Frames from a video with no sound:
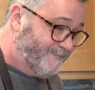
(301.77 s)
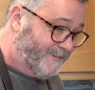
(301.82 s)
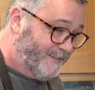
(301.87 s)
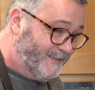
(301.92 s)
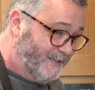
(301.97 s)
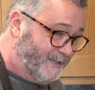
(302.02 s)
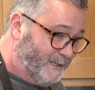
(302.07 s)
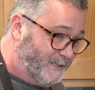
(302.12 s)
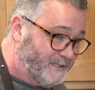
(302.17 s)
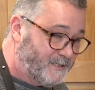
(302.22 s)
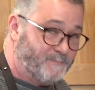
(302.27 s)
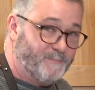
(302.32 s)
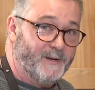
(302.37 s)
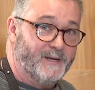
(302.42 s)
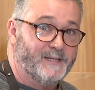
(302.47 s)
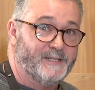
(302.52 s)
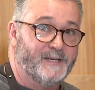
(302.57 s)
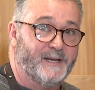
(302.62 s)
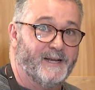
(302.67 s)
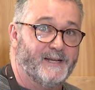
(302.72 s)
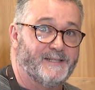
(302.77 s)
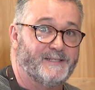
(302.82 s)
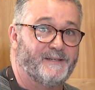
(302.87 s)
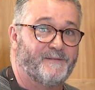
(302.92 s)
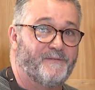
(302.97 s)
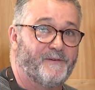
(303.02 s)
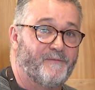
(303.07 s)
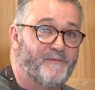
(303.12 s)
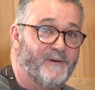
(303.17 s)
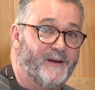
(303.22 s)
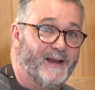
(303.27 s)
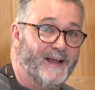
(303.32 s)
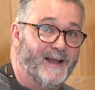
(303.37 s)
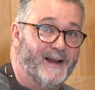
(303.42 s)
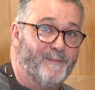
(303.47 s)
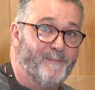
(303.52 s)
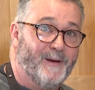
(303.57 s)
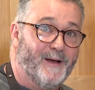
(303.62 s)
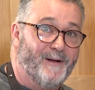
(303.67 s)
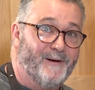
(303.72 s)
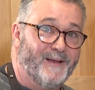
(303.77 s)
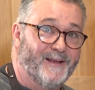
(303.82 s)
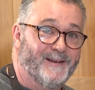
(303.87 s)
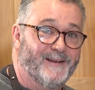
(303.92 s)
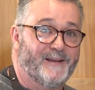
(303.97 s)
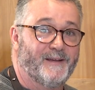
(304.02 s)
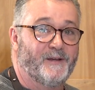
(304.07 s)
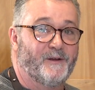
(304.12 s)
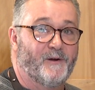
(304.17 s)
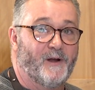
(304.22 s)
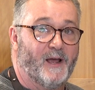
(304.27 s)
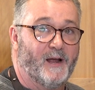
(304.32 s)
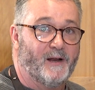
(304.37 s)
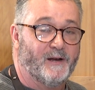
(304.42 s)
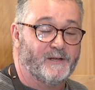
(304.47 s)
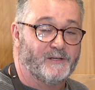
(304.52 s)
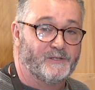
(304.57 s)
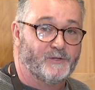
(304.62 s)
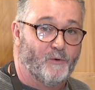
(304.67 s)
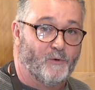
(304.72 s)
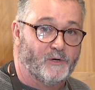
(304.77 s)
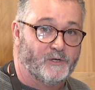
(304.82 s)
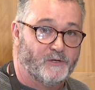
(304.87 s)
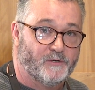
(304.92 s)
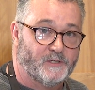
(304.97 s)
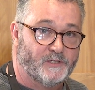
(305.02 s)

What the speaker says: just by chance, if you forget about it, you're not gonna scorch your